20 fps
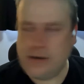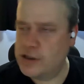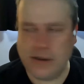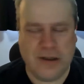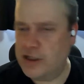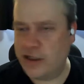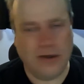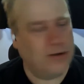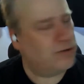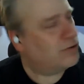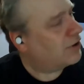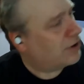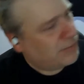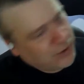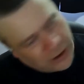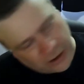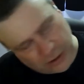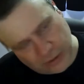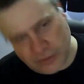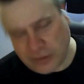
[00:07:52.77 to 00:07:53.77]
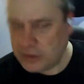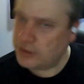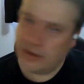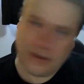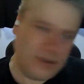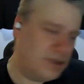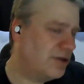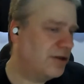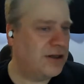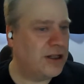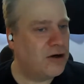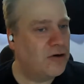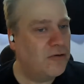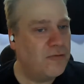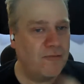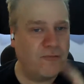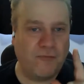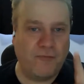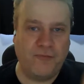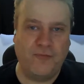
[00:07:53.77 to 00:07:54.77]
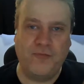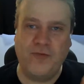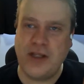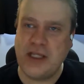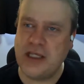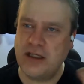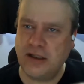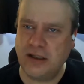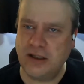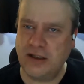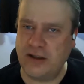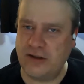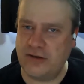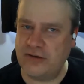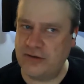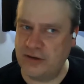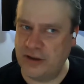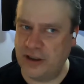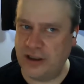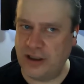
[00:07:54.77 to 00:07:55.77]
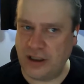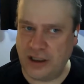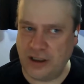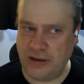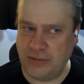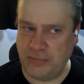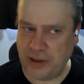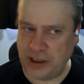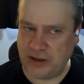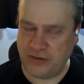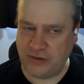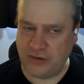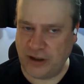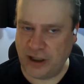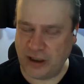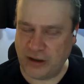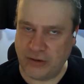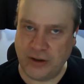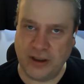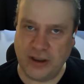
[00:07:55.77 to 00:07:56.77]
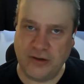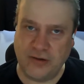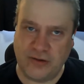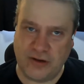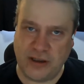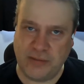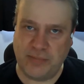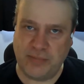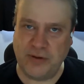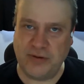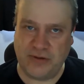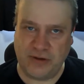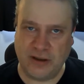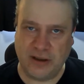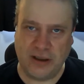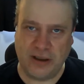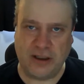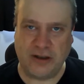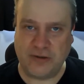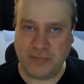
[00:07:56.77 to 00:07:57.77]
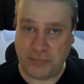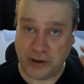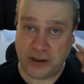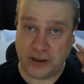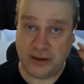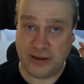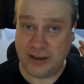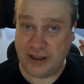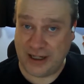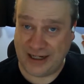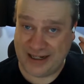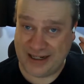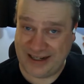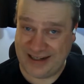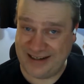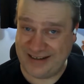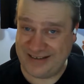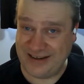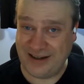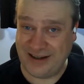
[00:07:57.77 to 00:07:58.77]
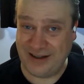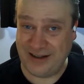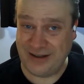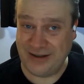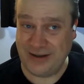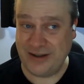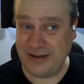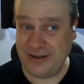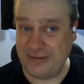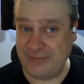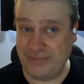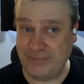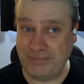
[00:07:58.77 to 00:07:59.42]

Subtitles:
They don't come out. They don't feel as snug because they're not going as deep as the Elites, but I got to tell you, they